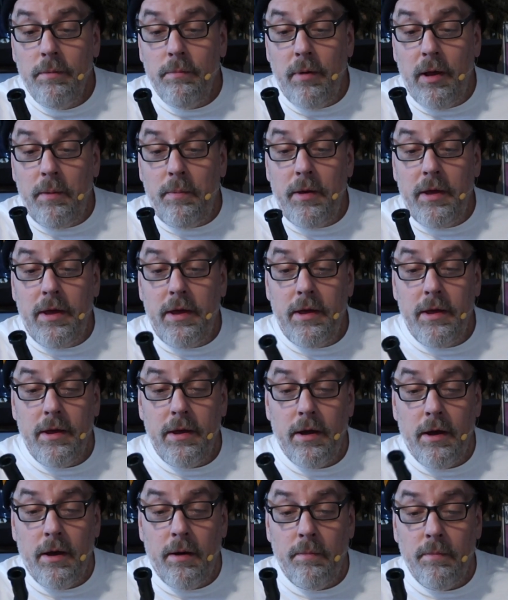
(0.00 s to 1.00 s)
Maybe
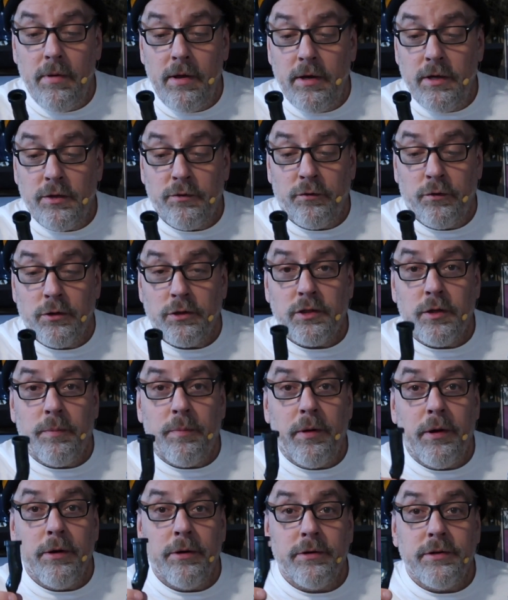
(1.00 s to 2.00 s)
he, in his first
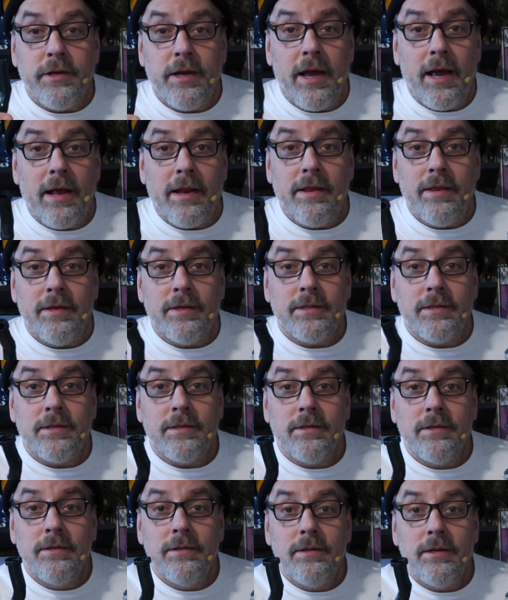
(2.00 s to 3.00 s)
appearance, he had
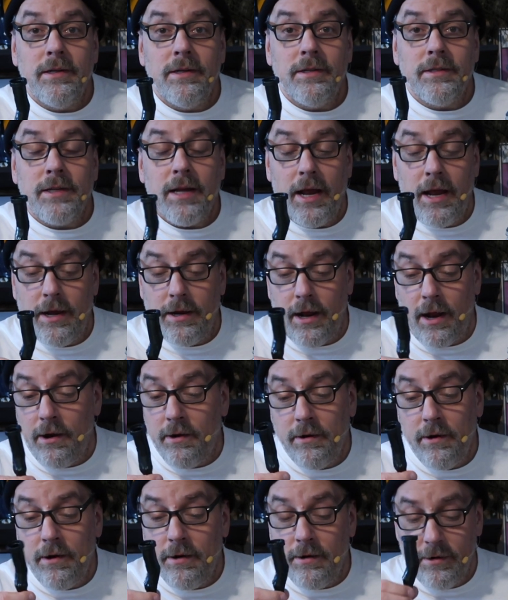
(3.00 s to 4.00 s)
this in his hand. I
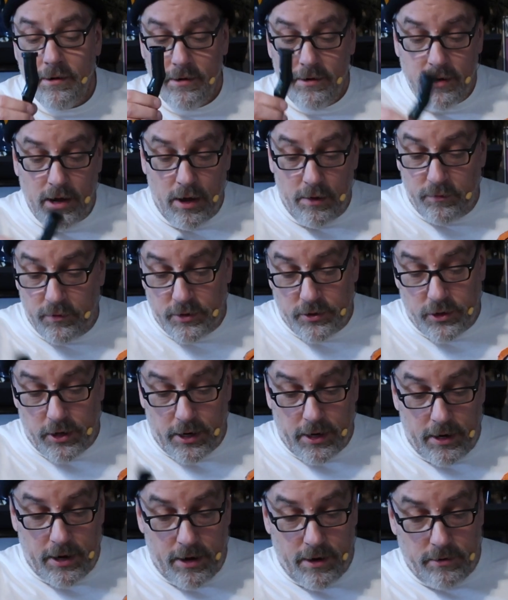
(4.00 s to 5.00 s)
don't know. I'll have to
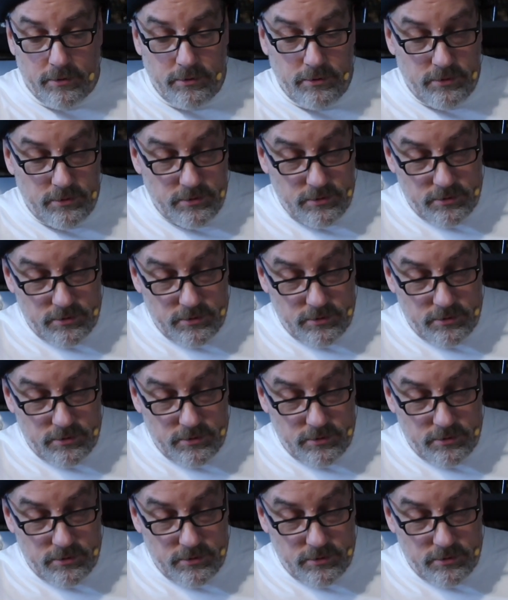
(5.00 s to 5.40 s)
check it out.